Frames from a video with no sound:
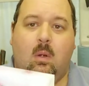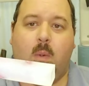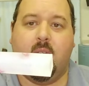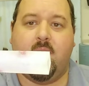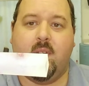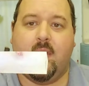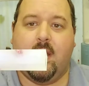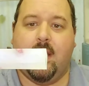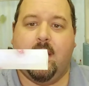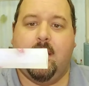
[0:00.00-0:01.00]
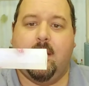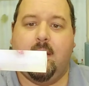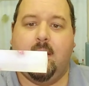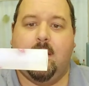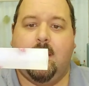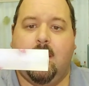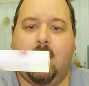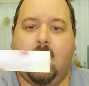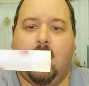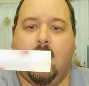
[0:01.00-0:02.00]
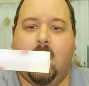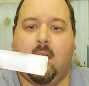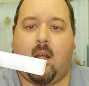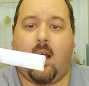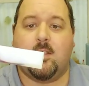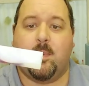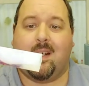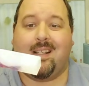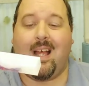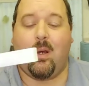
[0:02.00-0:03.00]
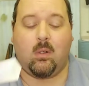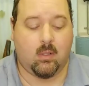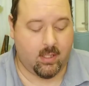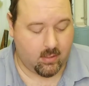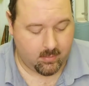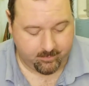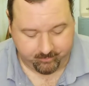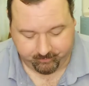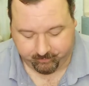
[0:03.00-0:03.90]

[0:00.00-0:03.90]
with the cosmic cloud glitter.